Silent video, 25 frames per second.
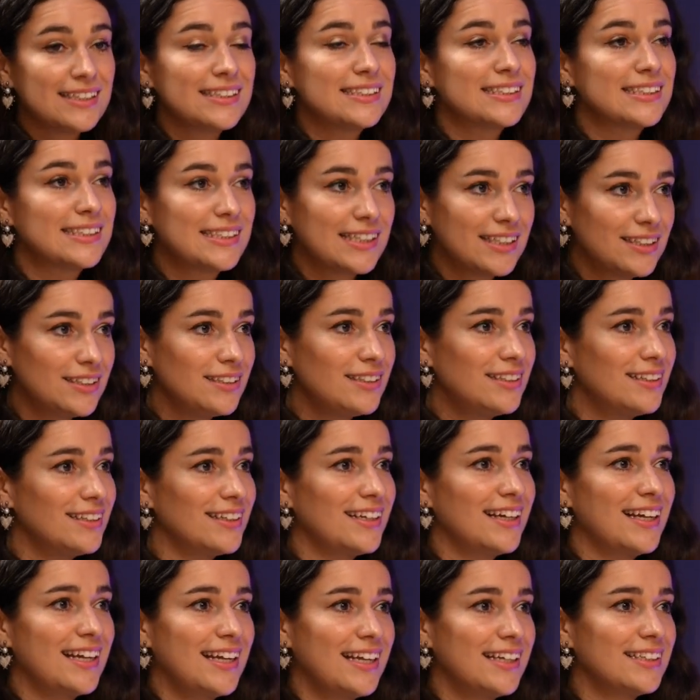
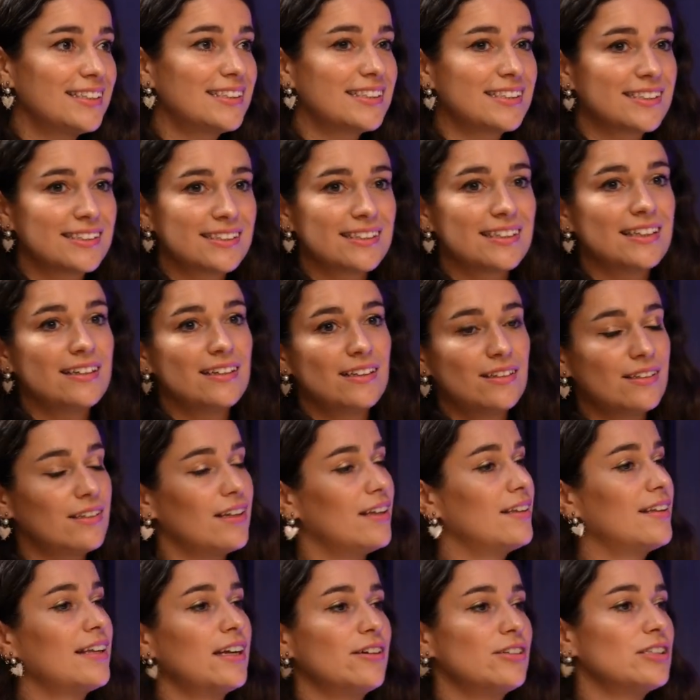Still,
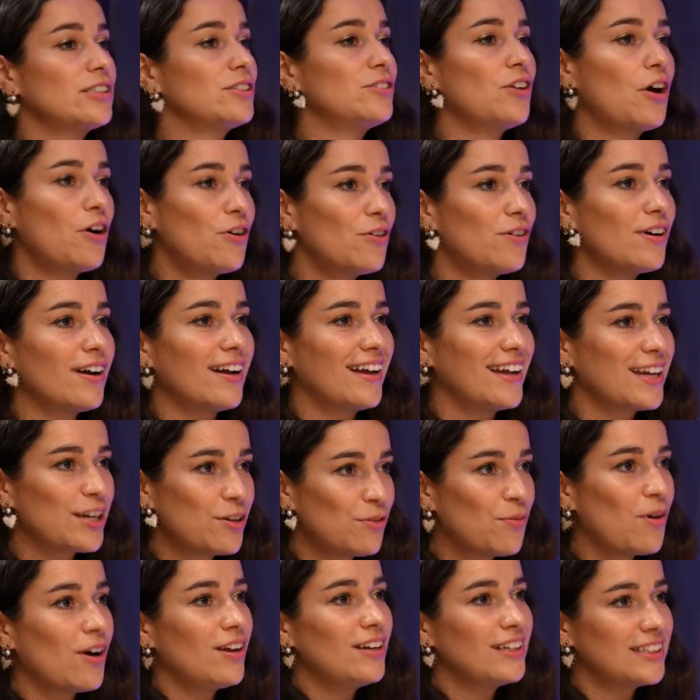there is no
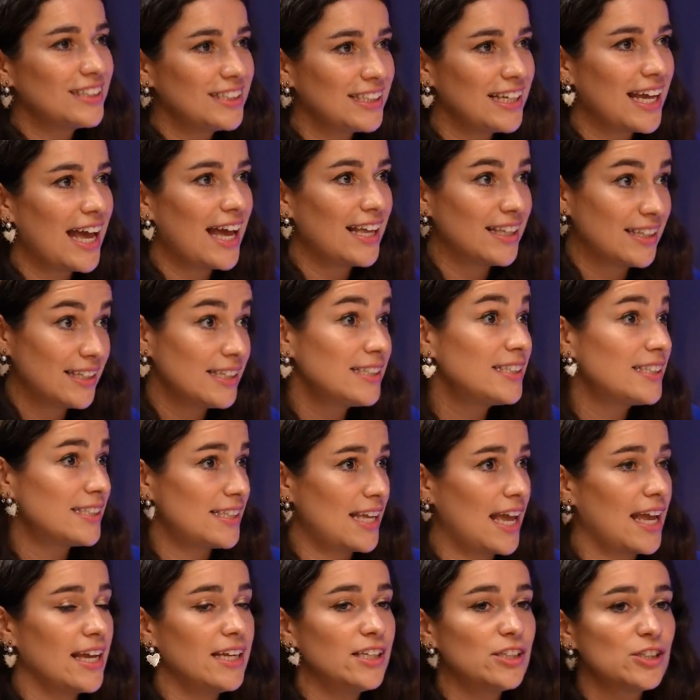equality at this
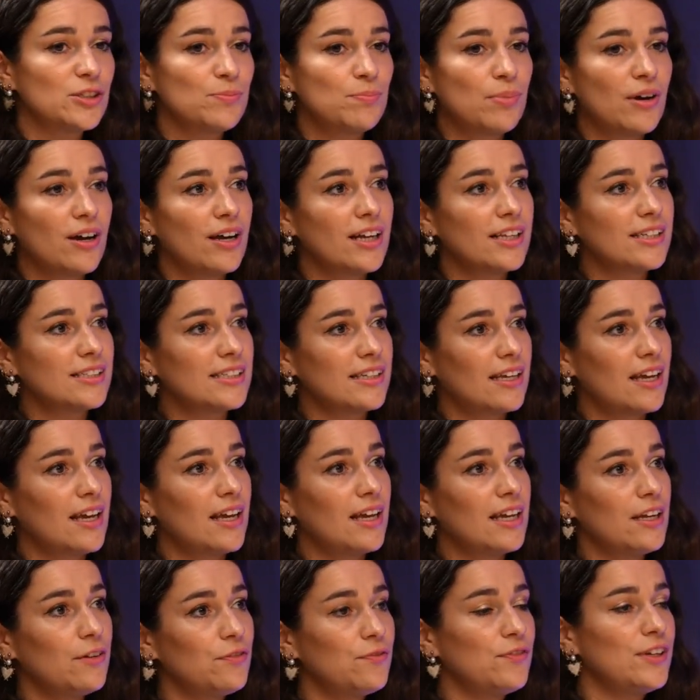stage, but
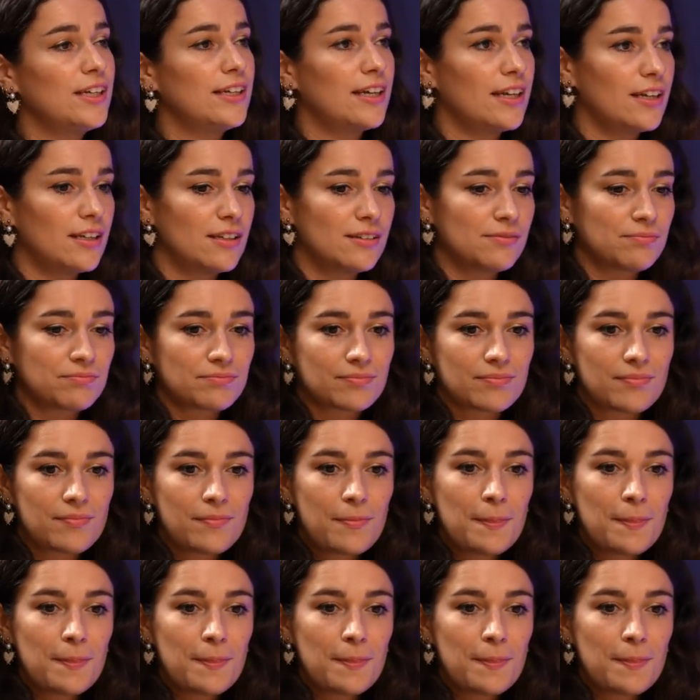if we can